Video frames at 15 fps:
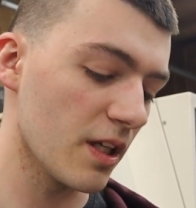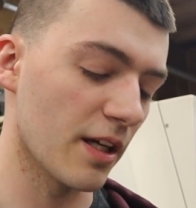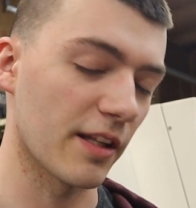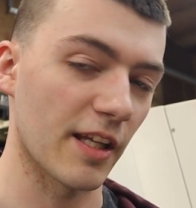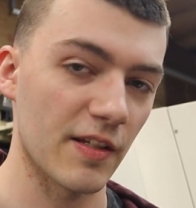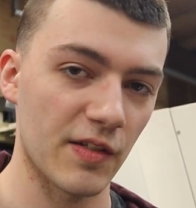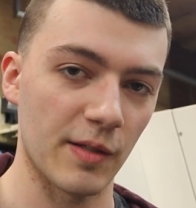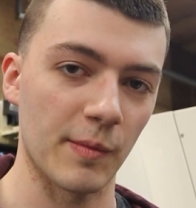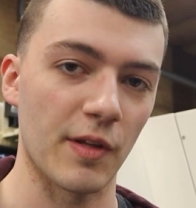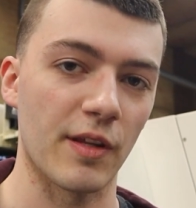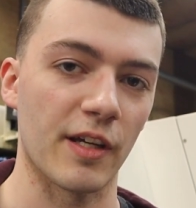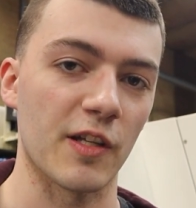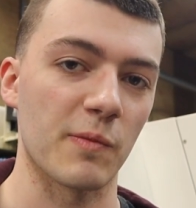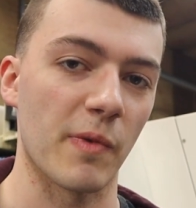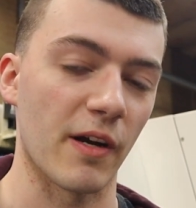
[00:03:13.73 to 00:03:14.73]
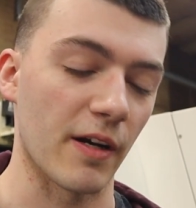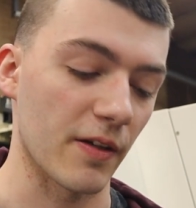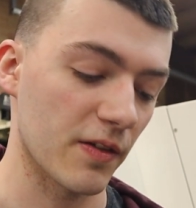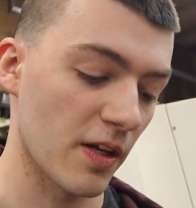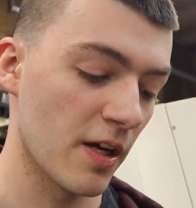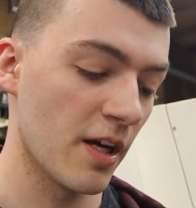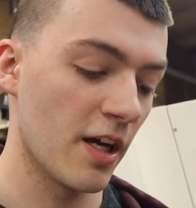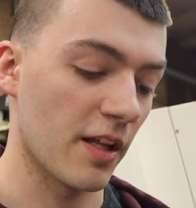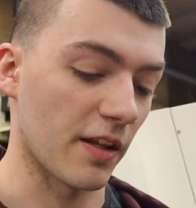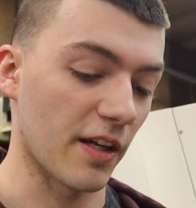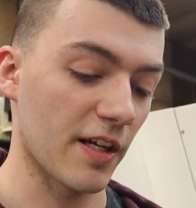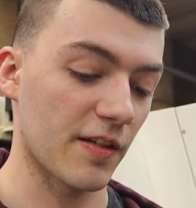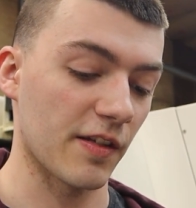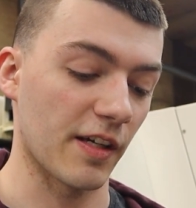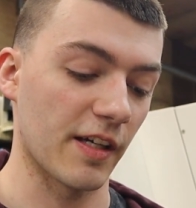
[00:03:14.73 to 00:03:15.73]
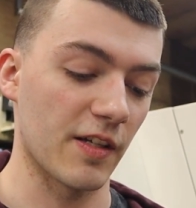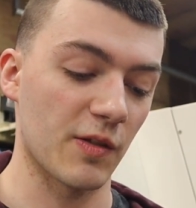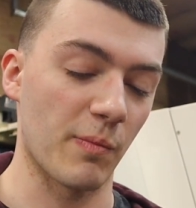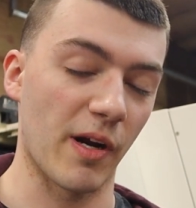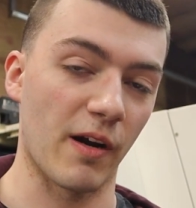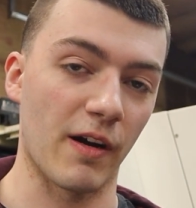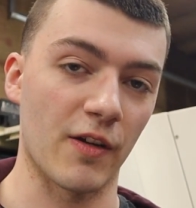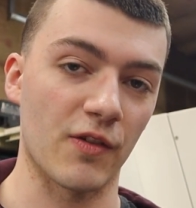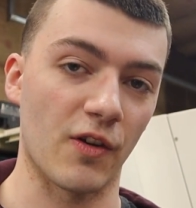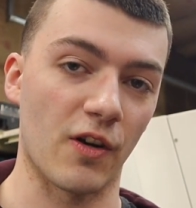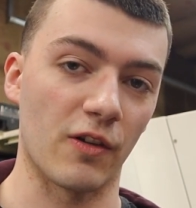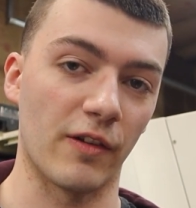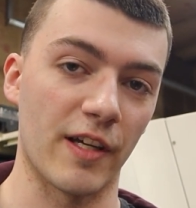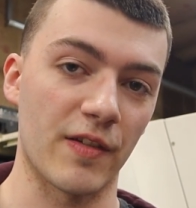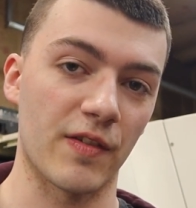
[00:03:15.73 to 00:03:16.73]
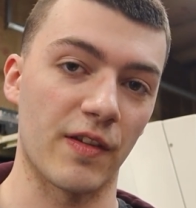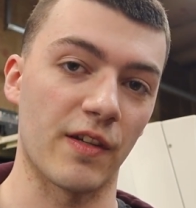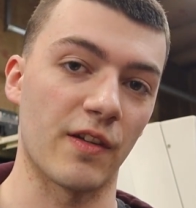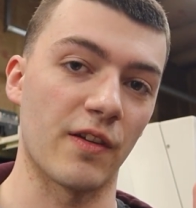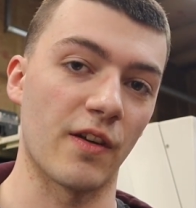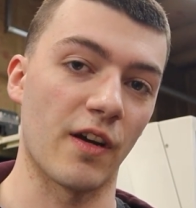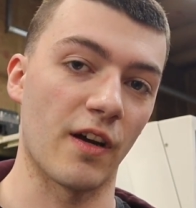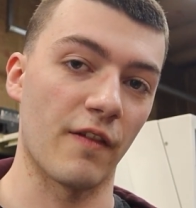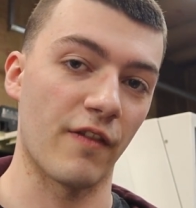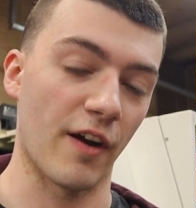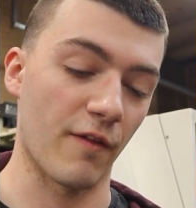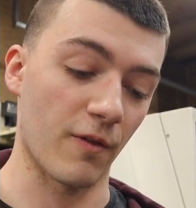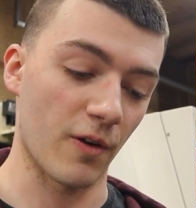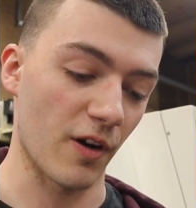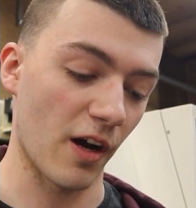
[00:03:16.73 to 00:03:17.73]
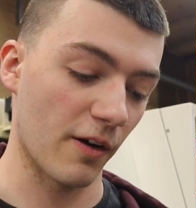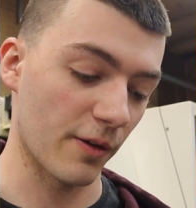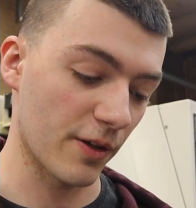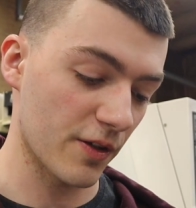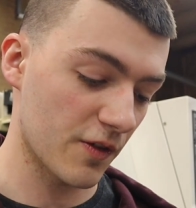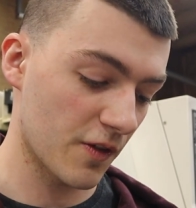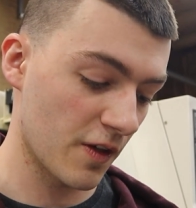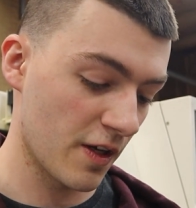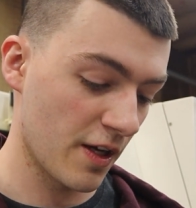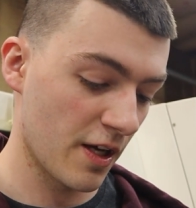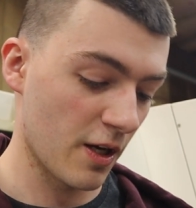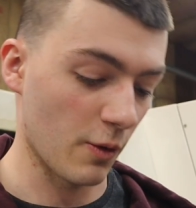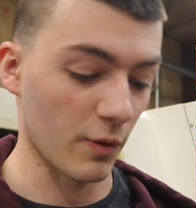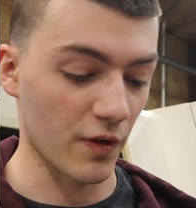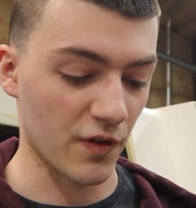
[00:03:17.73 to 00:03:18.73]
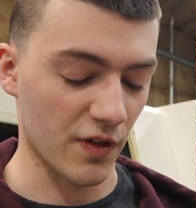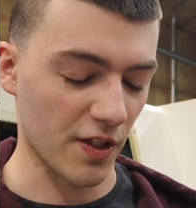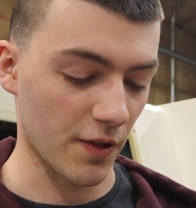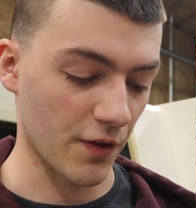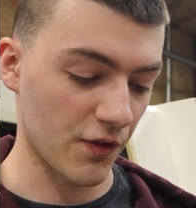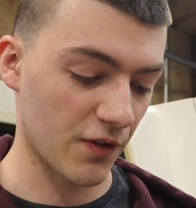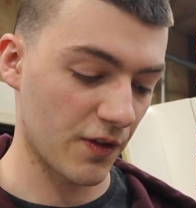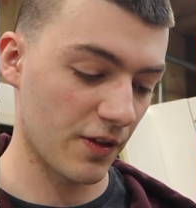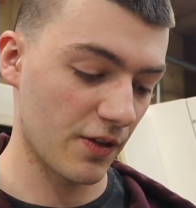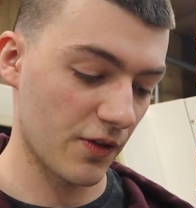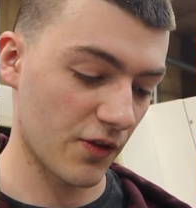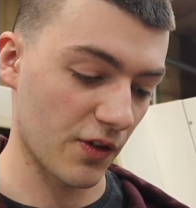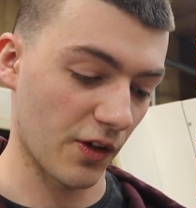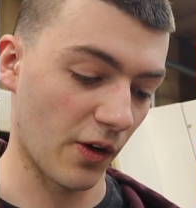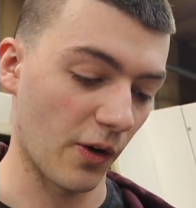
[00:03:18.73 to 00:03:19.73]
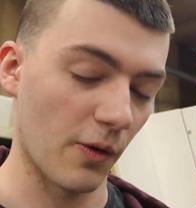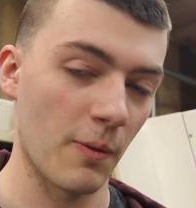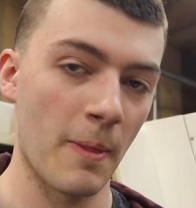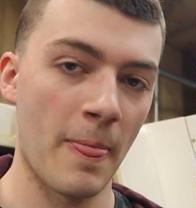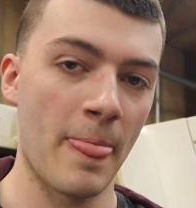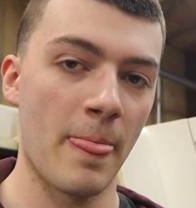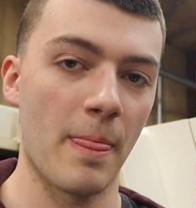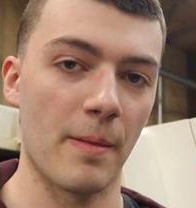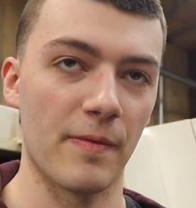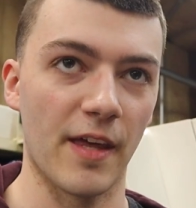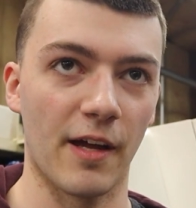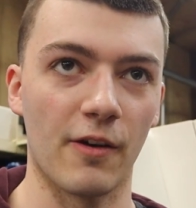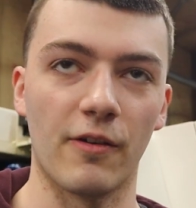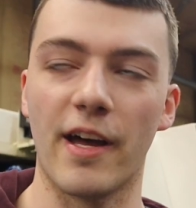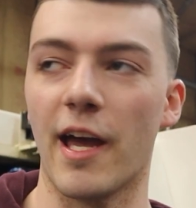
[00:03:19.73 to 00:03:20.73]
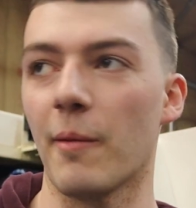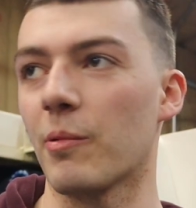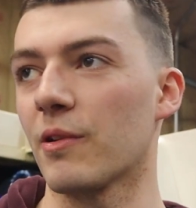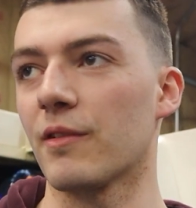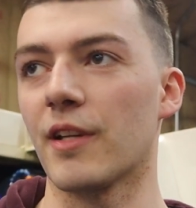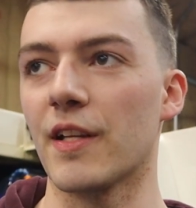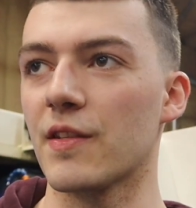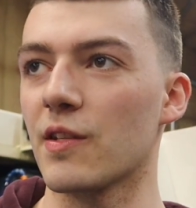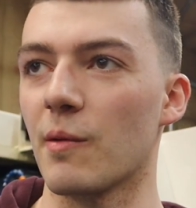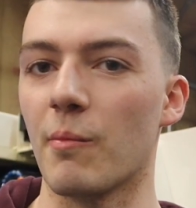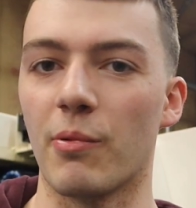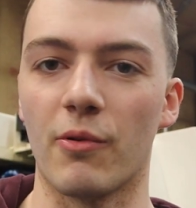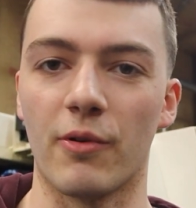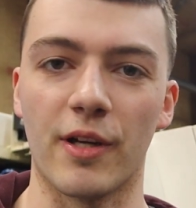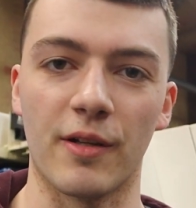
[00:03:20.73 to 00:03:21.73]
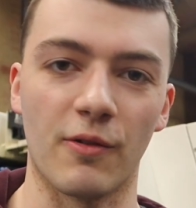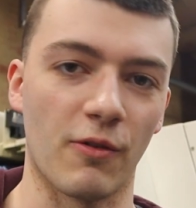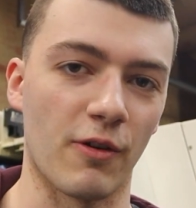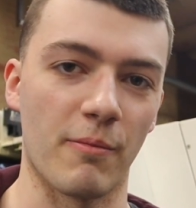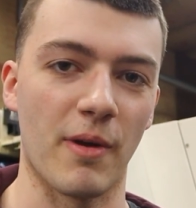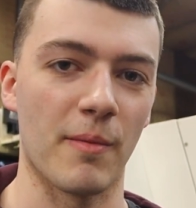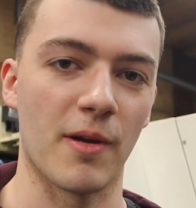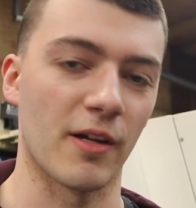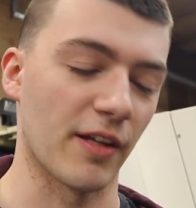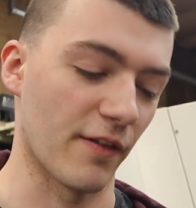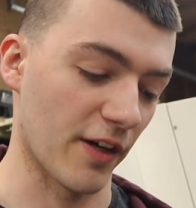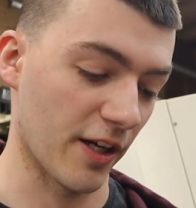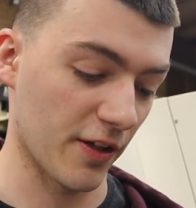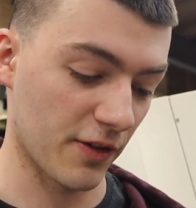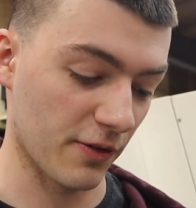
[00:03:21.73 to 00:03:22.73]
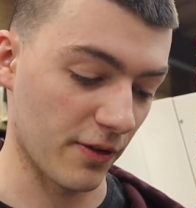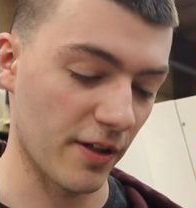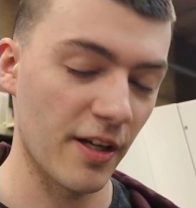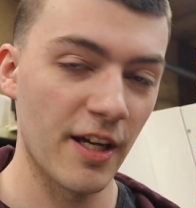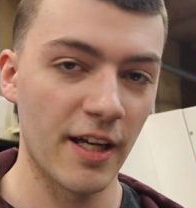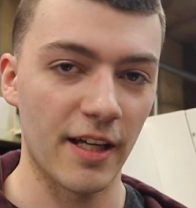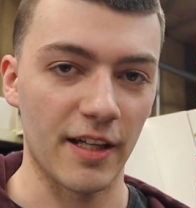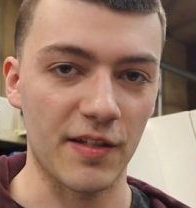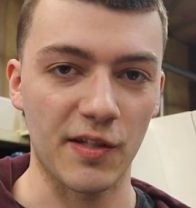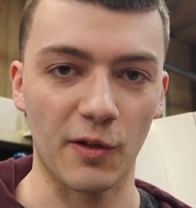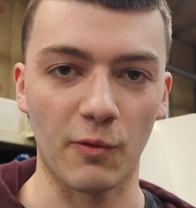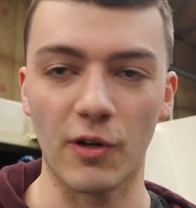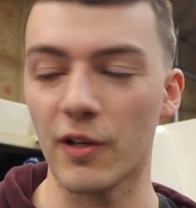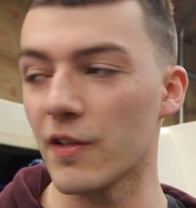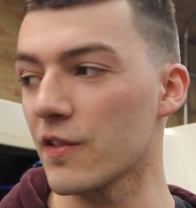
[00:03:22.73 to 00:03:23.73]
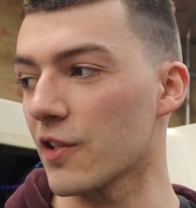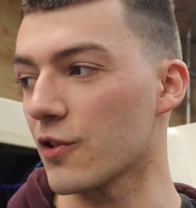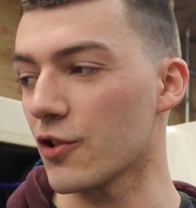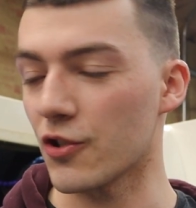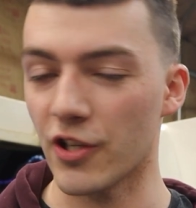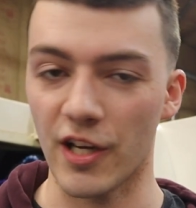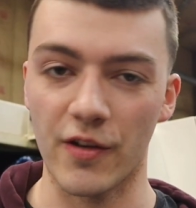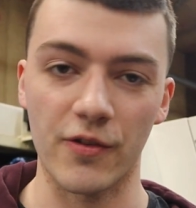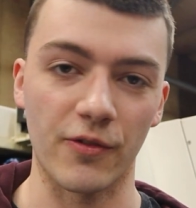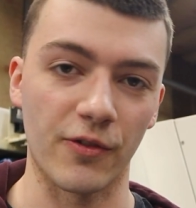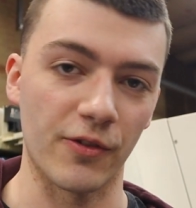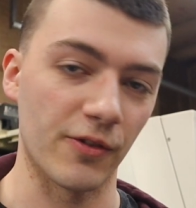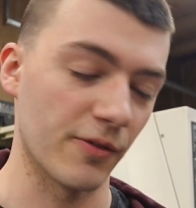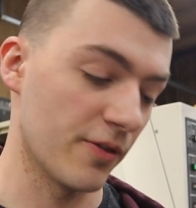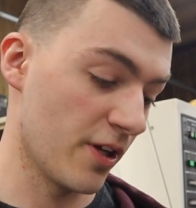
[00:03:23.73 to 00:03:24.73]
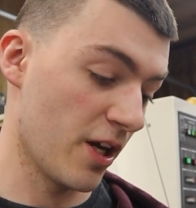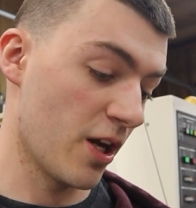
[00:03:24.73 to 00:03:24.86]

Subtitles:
and they seem to think it's bearings. The nice thing is bearings are less than $500 with seals, so that'll happen at some point, or maybe I'll never get to it. It still runs, it just shakes a little.